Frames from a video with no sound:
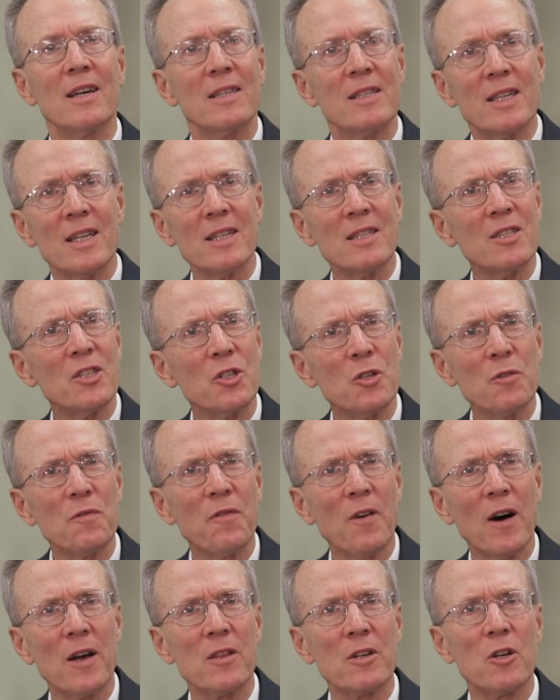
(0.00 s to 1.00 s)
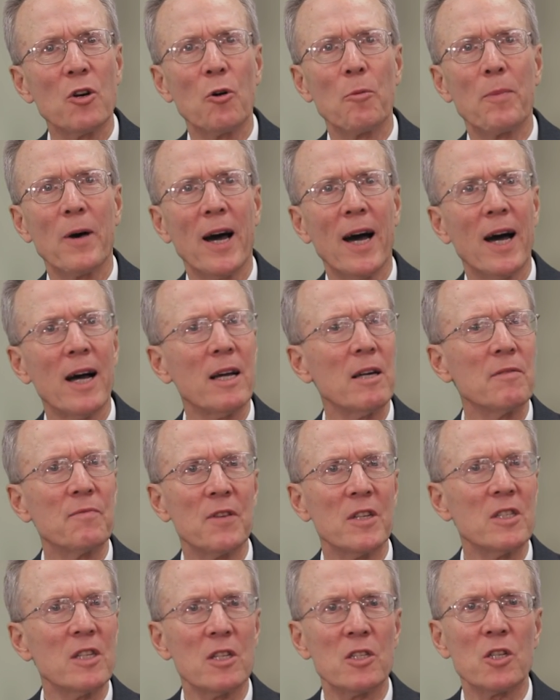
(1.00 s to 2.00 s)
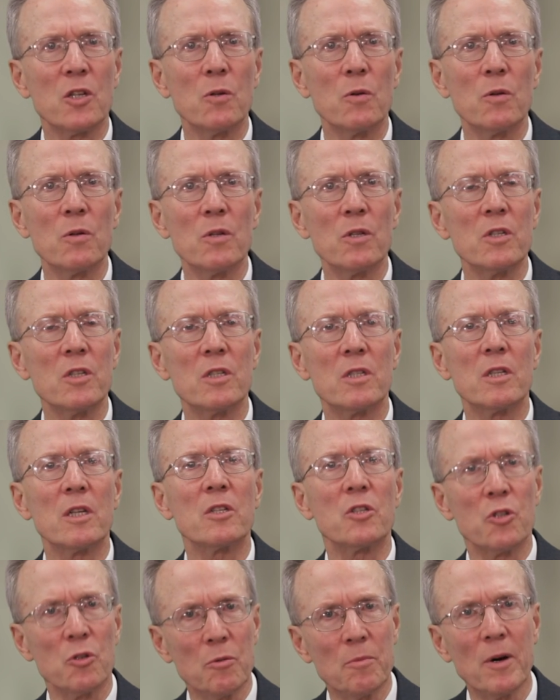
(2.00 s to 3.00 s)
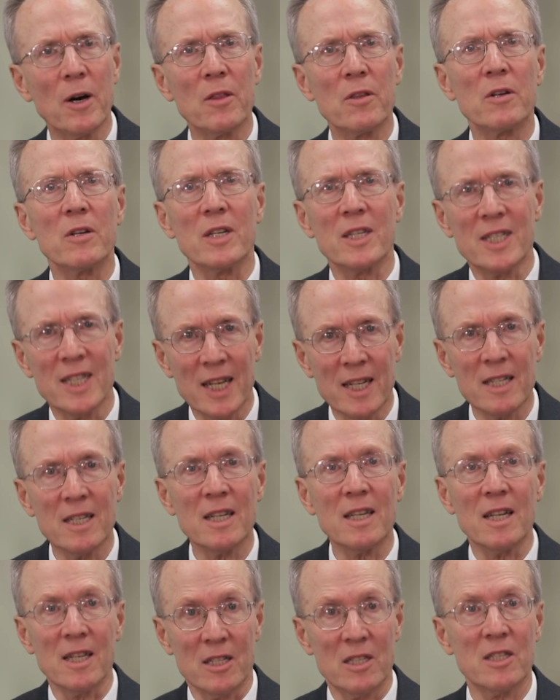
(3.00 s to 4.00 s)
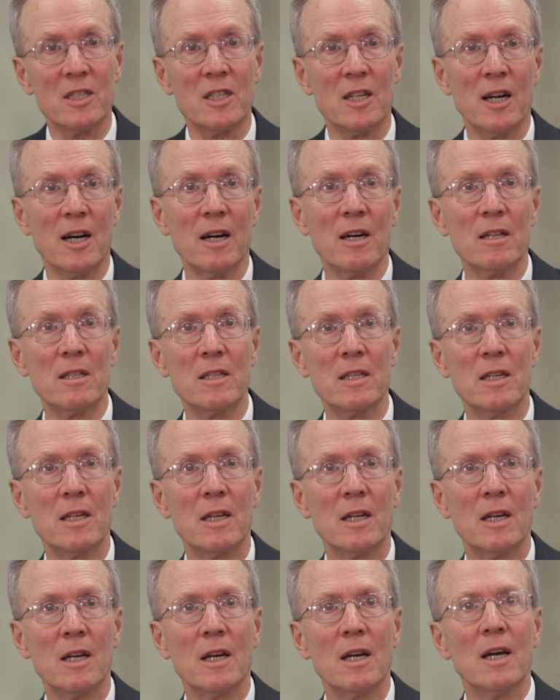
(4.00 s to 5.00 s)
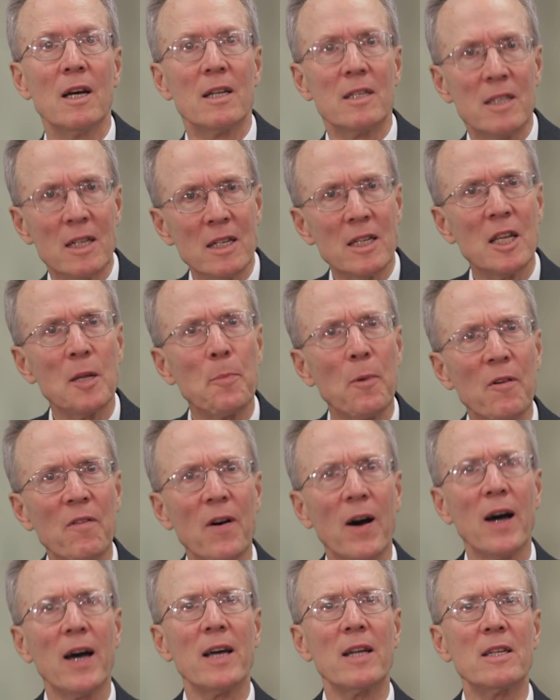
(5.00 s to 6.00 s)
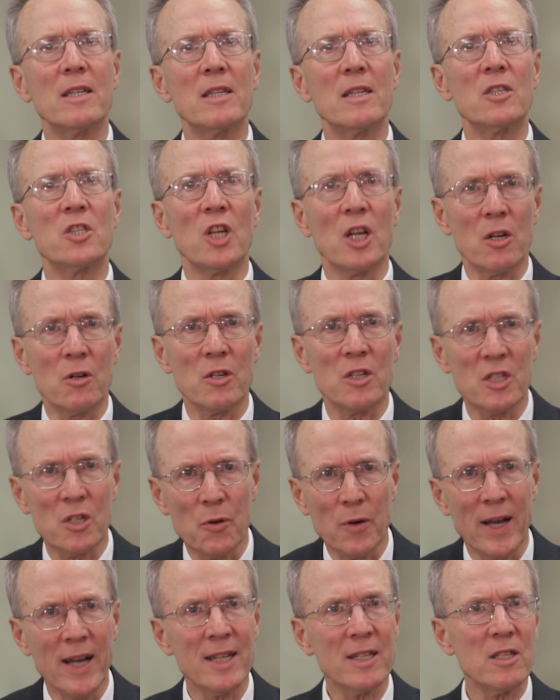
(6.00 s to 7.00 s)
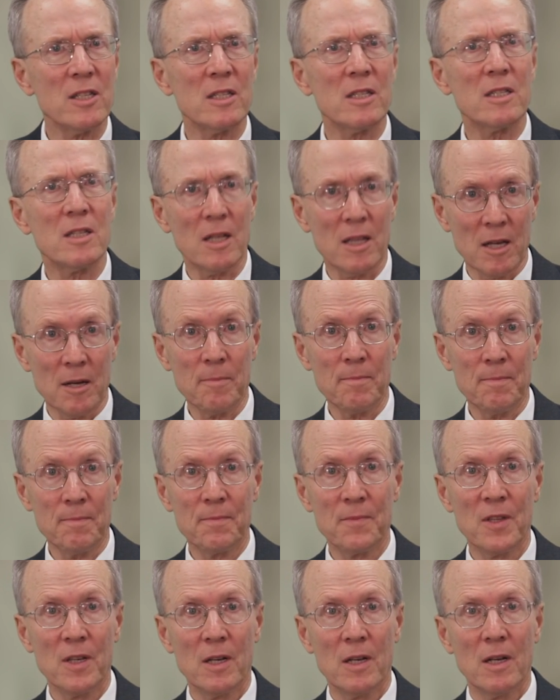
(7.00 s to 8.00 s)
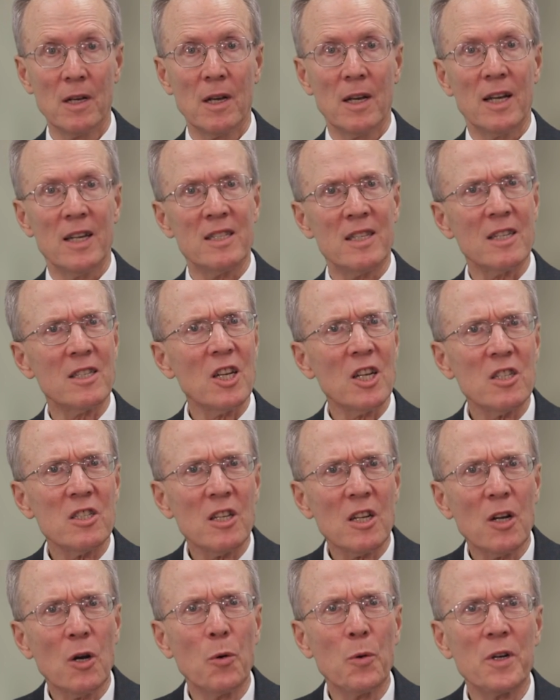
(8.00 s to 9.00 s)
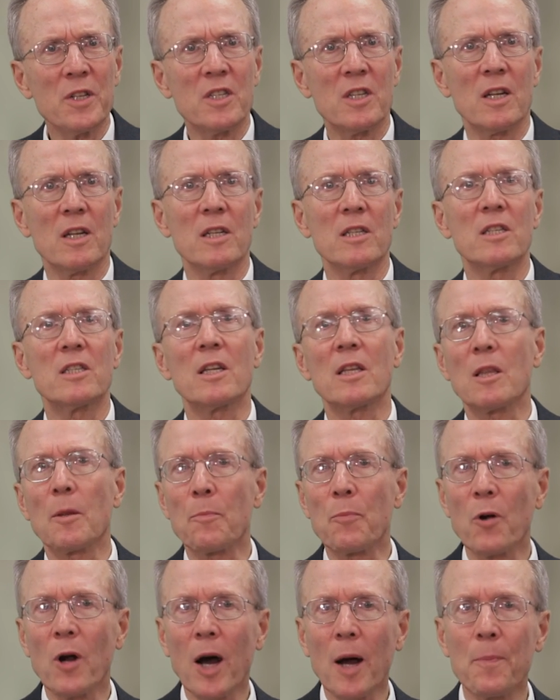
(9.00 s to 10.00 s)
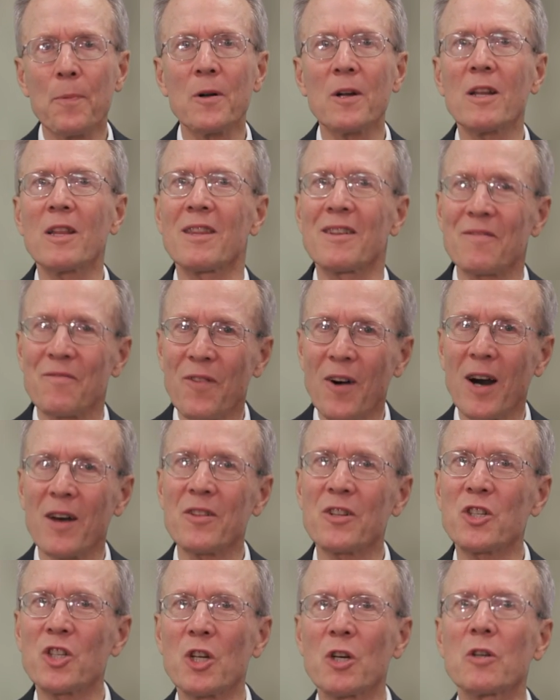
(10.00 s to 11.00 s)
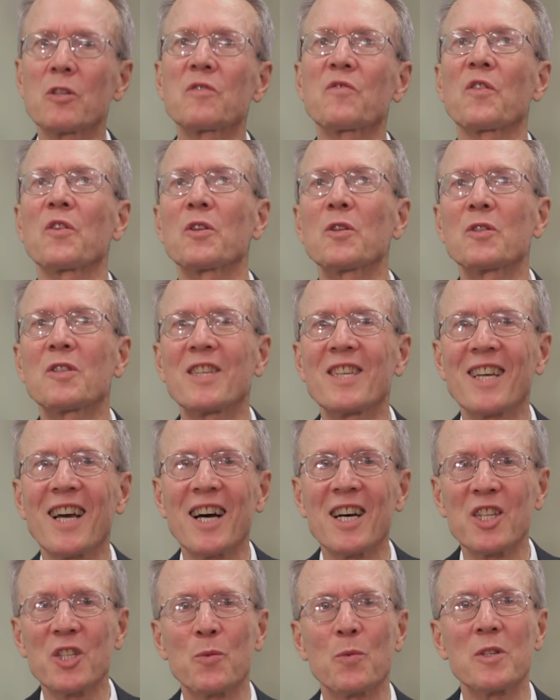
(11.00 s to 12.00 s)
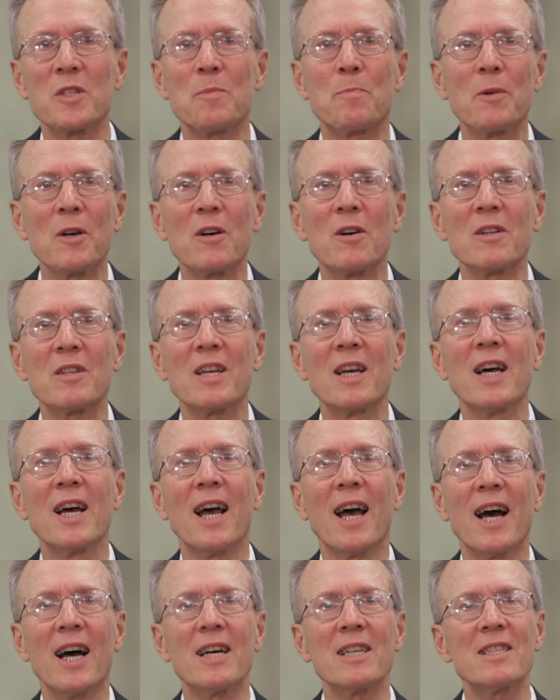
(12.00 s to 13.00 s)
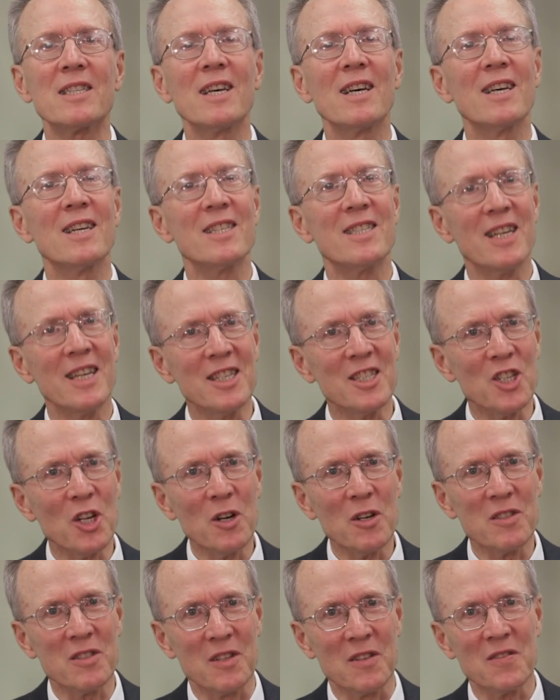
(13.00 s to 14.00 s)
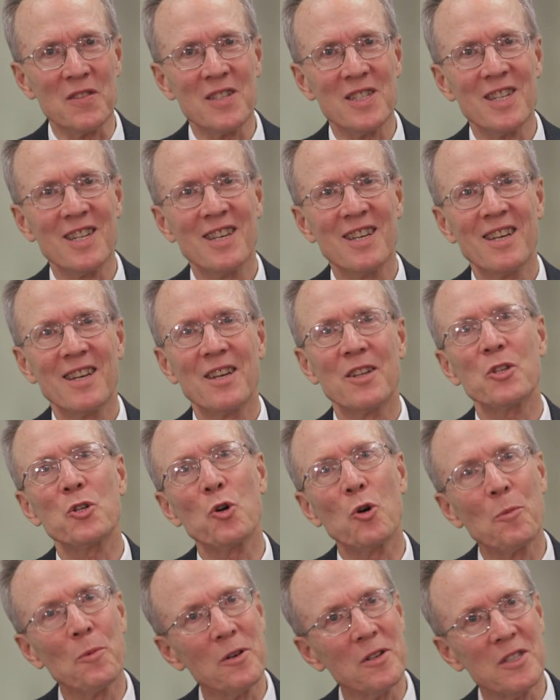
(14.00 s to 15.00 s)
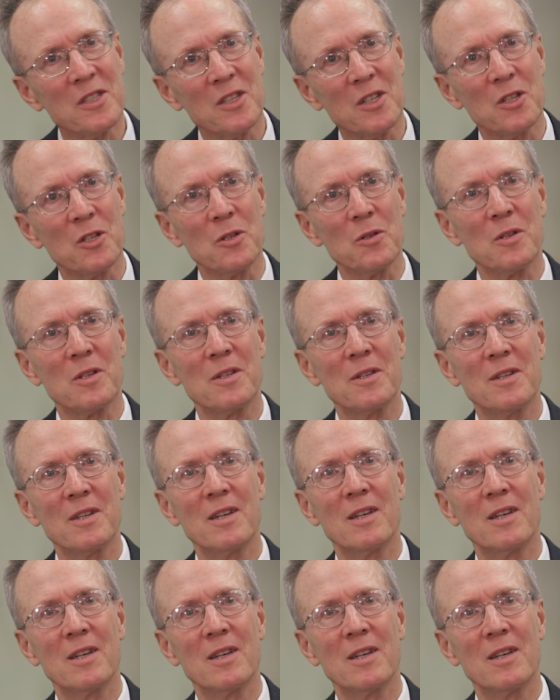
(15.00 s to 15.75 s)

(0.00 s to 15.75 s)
Didn't True Father go back and visit schools that True Mother attended as a child? Didn't he provide generous grants to them? Is it just a coincidence that the property that Father chose for UTS was billed as St. Joseph's Normal Institute?